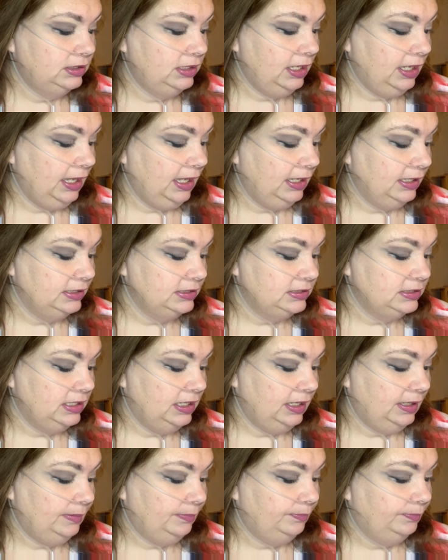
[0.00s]
And
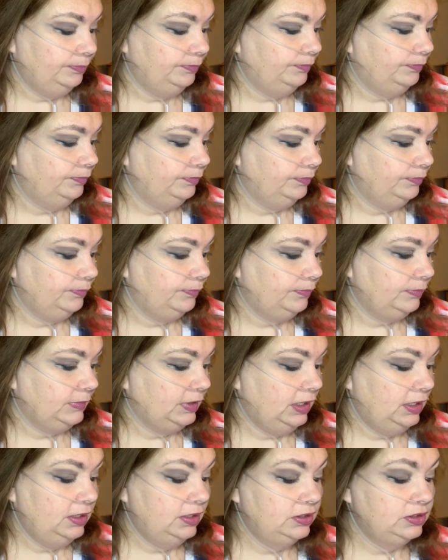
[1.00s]

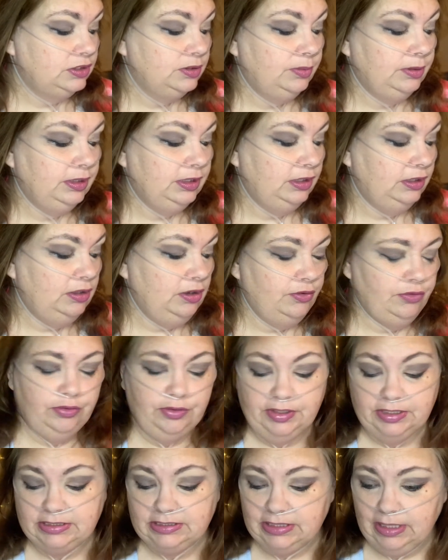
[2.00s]
so we're gonna go through
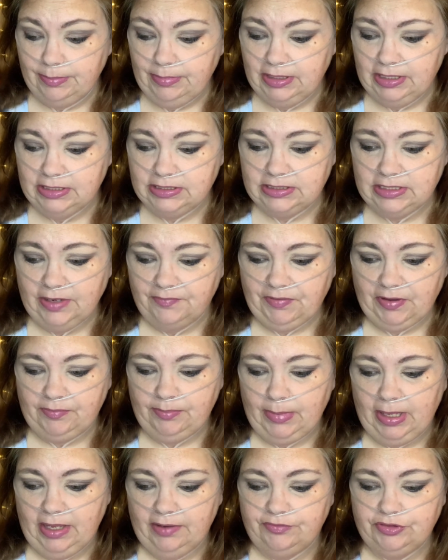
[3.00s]
this. Some of the stuff I
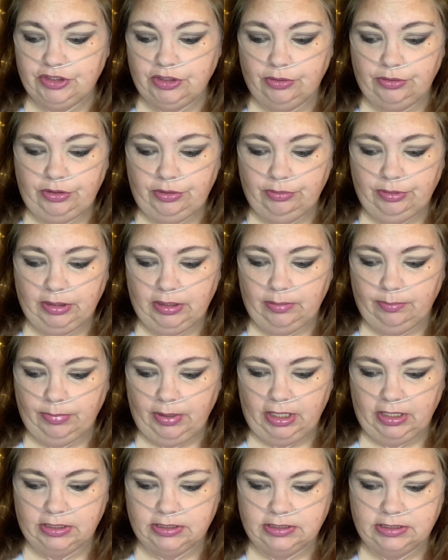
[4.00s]
may have shown you in
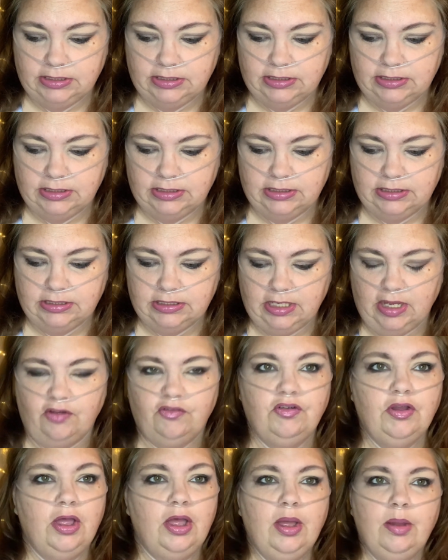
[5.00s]
unboxings and stuff,
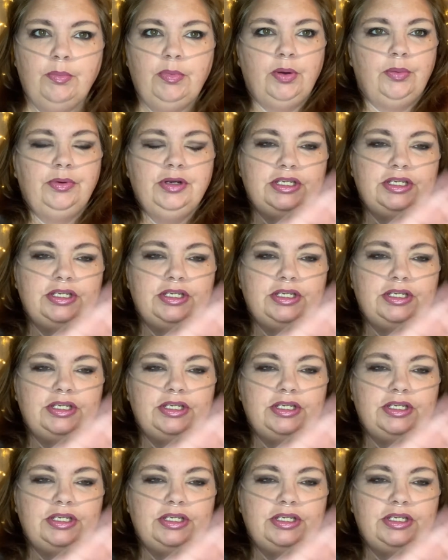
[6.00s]
but we're